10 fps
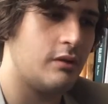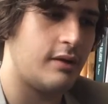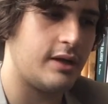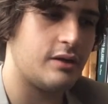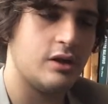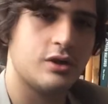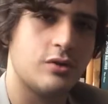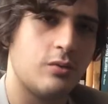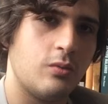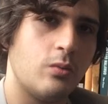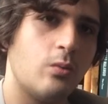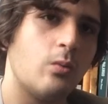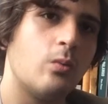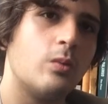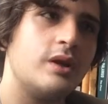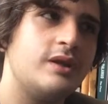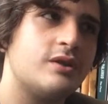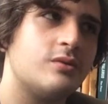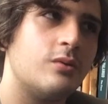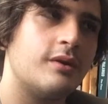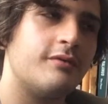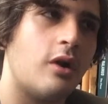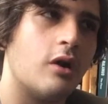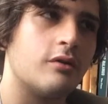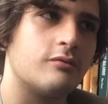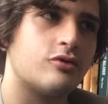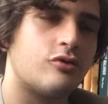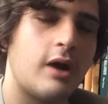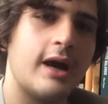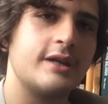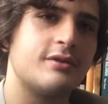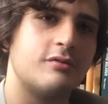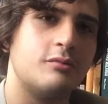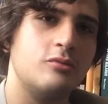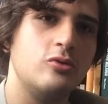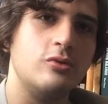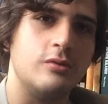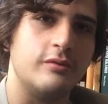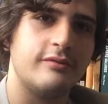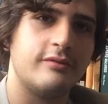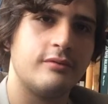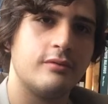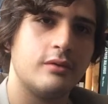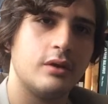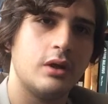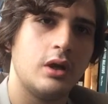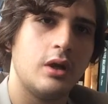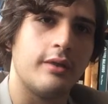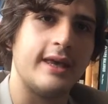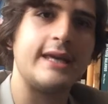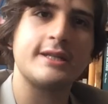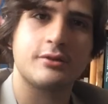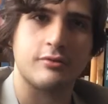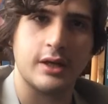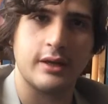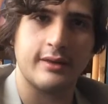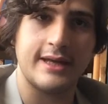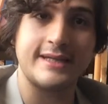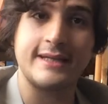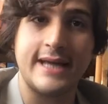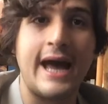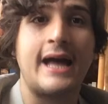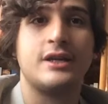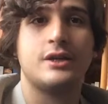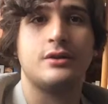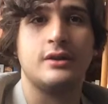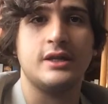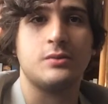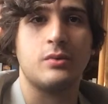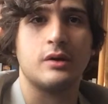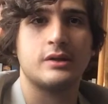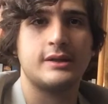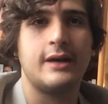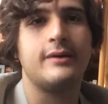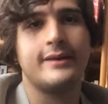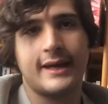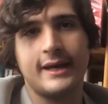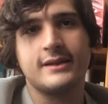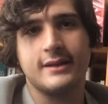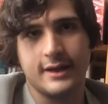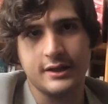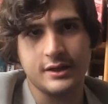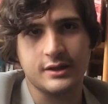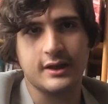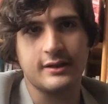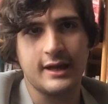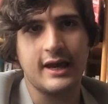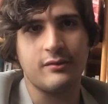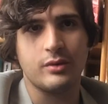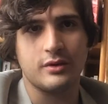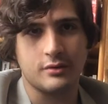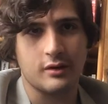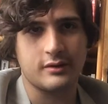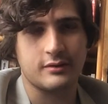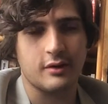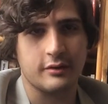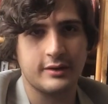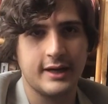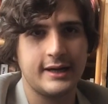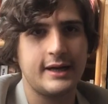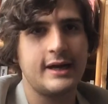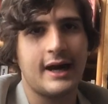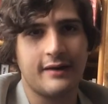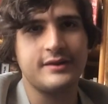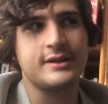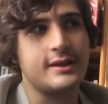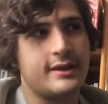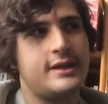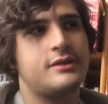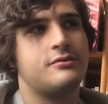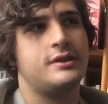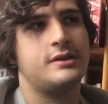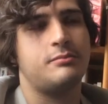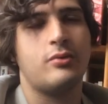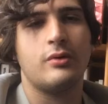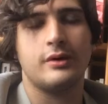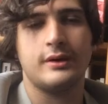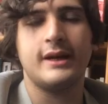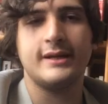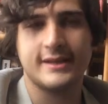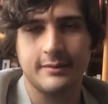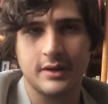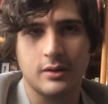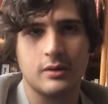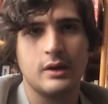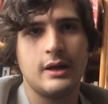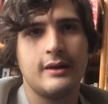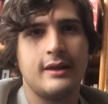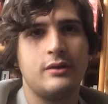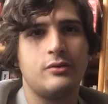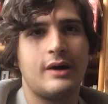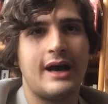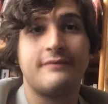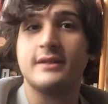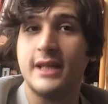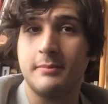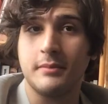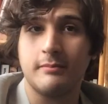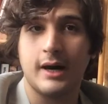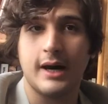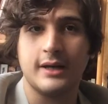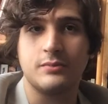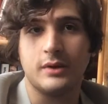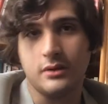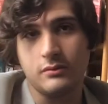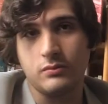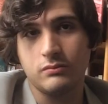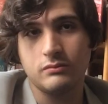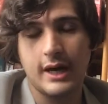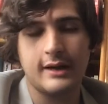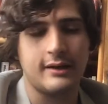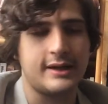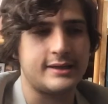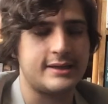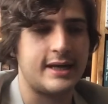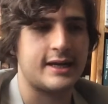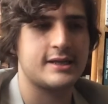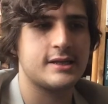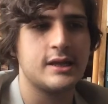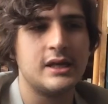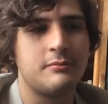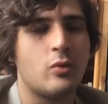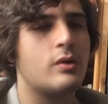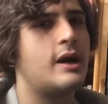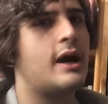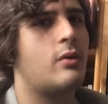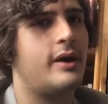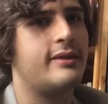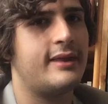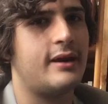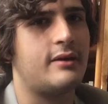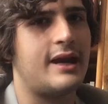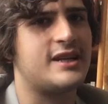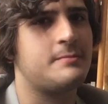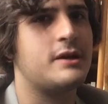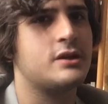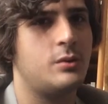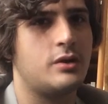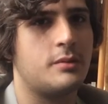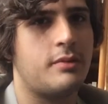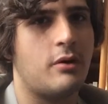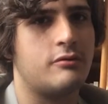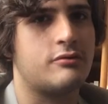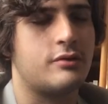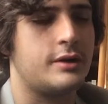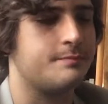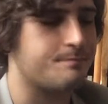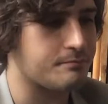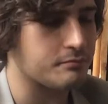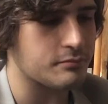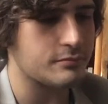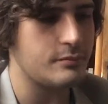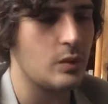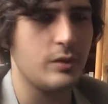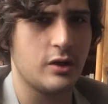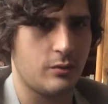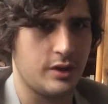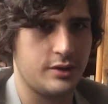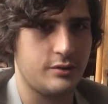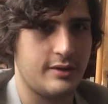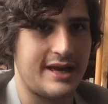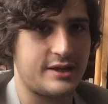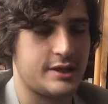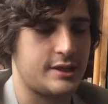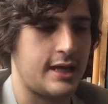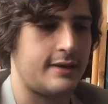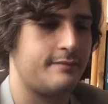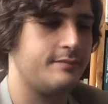right? So we sort of are trying to remove the history that is attached to these works. Now, in the case that I just gave with Dark, Dark Knight, obviously the history is important, and it's something that you'll have to keep in mind when you analyze a text, but we're not quite there yet, especially with the poetry. We don't want to do that just yet.